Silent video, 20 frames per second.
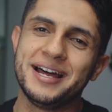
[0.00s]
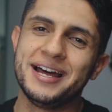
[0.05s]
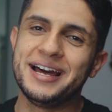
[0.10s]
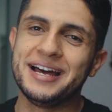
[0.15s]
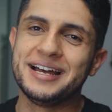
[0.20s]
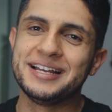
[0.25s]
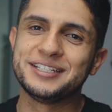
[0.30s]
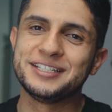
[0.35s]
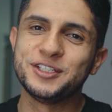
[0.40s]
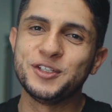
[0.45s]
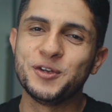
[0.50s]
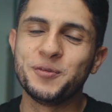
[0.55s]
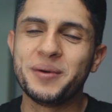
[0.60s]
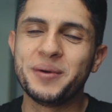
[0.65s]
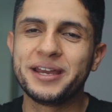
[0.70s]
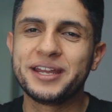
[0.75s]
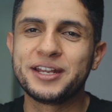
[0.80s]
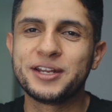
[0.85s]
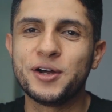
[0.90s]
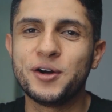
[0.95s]
as you
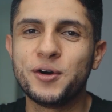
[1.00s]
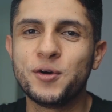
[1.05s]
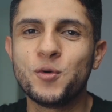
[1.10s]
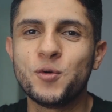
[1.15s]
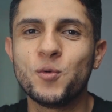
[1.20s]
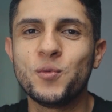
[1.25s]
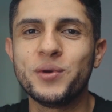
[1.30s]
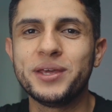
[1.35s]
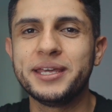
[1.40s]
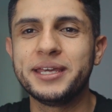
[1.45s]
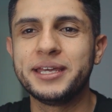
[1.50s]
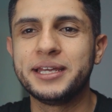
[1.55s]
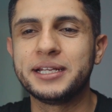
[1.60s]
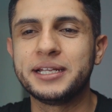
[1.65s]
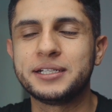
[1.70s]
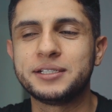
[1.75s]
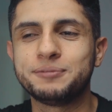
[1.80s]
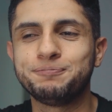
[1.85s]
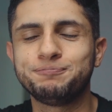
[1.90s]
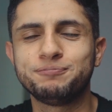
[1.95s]
may know,
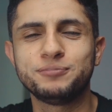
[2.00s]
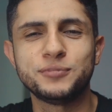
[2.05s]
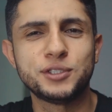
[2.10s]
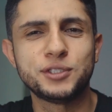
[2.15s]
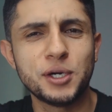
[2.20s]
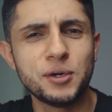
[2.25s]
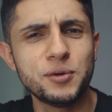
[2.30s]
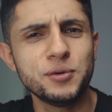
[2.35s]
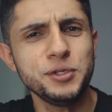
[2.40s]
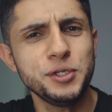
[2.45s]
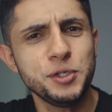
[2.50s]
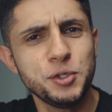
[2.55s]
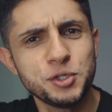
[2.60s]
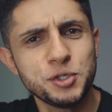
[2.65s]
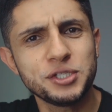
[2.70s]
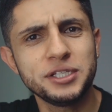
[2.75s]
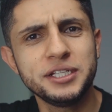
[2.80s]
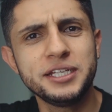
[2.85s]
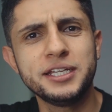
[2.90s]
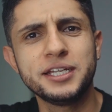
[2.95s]
we don't
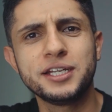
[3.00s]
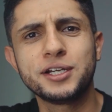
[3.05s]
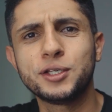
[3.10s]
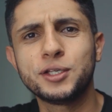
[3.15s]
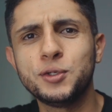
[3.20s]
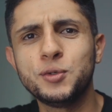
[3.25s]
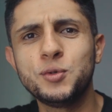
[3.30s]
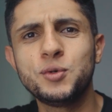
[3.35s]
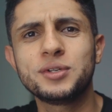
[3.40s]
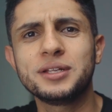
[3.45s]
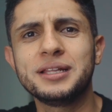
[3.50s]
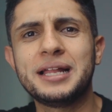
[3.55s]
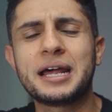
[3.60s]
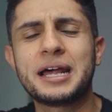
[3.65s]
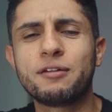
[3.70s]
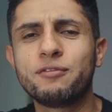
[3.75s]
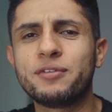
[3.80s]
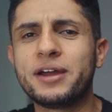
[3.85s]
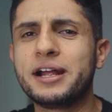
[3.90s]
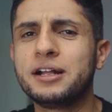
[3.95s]
usually include a
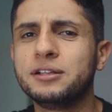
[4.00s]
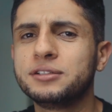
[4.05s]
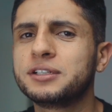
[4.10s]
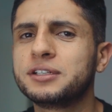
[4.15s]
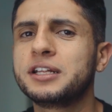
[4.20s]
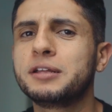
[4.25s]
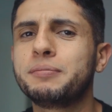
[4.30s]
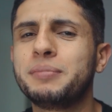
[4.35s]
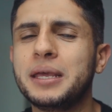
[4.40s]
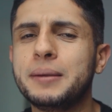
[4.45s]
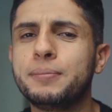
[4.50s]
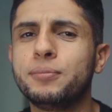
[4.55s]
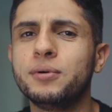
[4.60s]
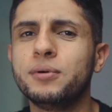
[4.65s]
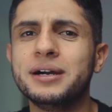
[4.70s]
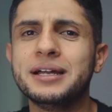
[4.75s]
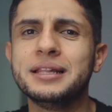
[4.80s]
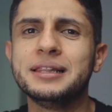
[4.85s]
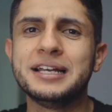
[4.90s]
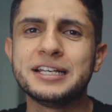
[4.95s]
lot of elderly
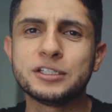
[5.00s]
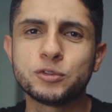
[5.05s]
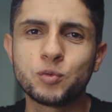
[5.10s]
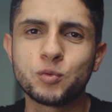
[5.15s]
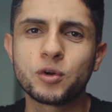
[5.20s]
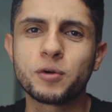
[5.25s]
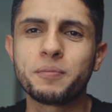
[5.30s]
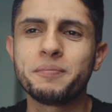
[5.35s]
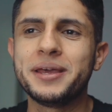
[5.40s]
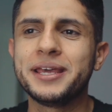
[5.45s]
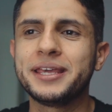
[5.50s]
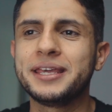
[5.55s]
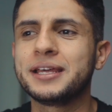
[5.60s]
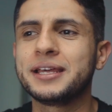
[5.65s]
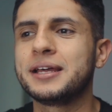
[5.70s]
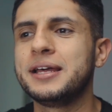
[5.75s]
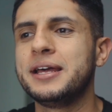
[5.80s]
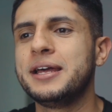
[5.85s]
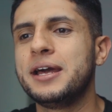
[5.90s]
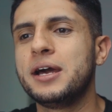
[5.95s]
people unless we're
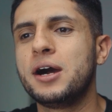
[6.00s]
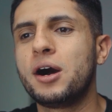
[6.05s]
making